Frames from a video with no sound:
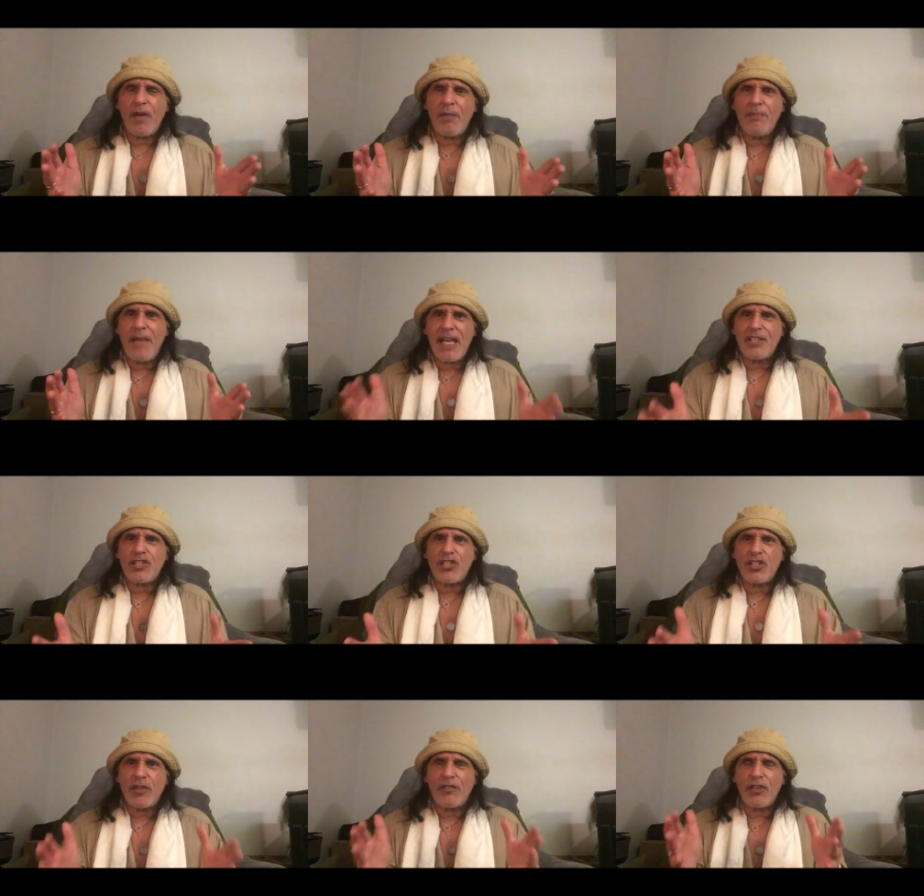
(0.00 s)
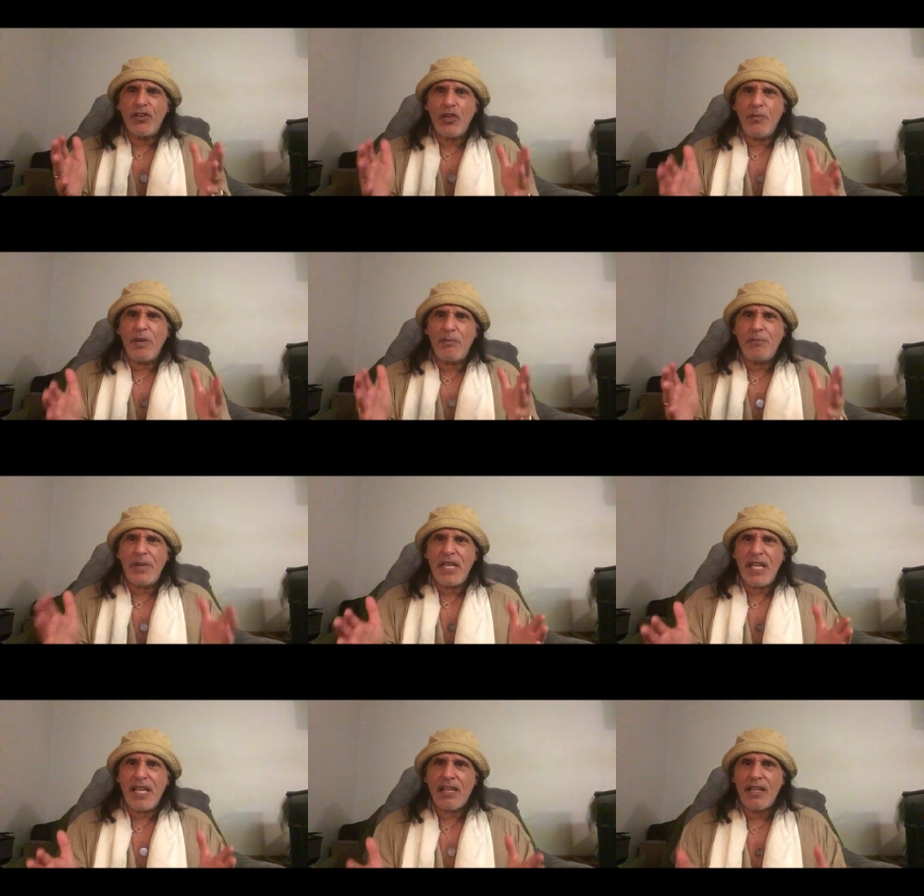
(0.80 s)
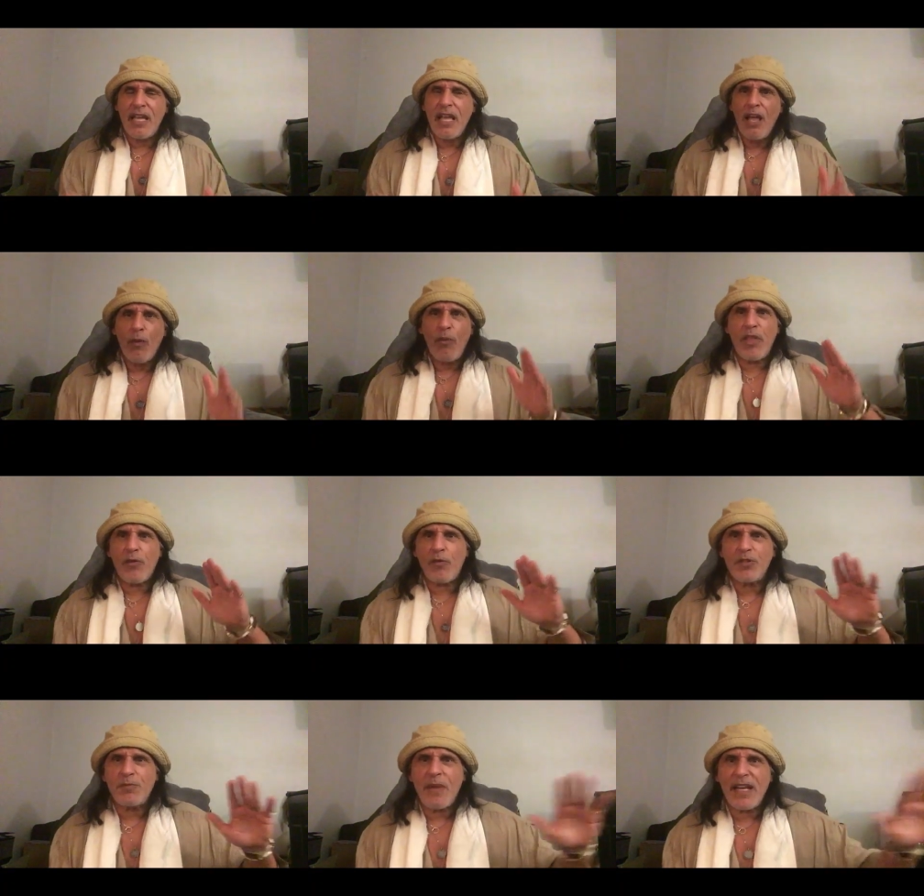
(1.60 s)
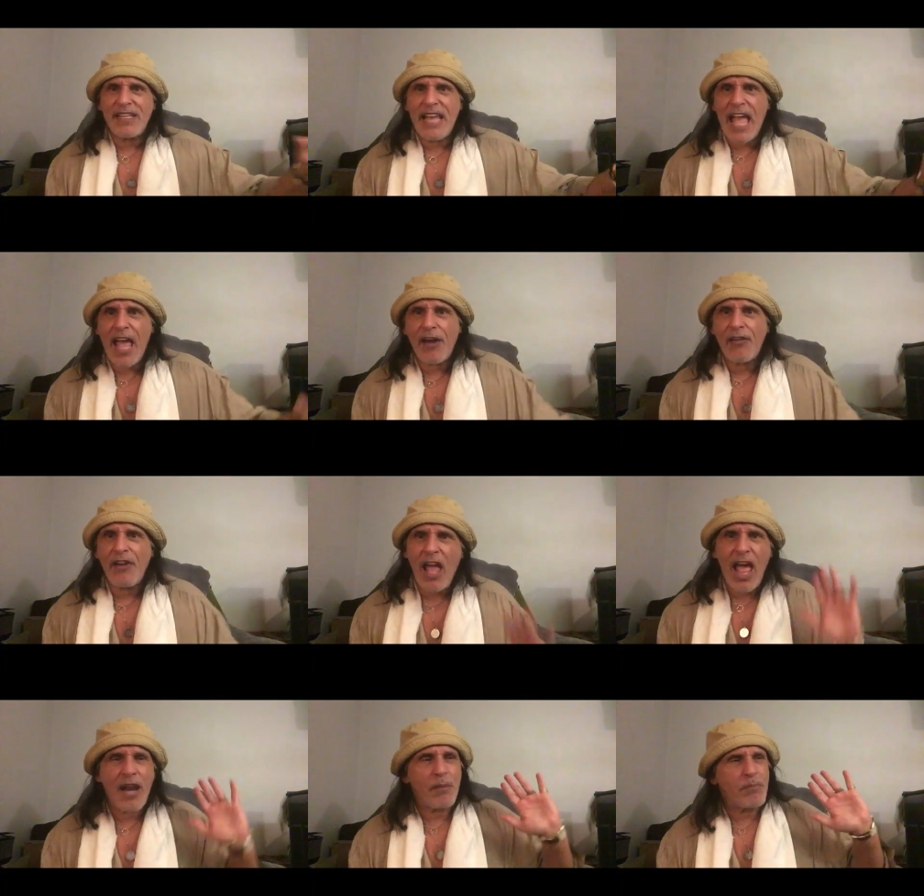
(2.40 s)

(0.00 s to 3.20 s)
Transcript: a message of a human being whether it was my dad or not a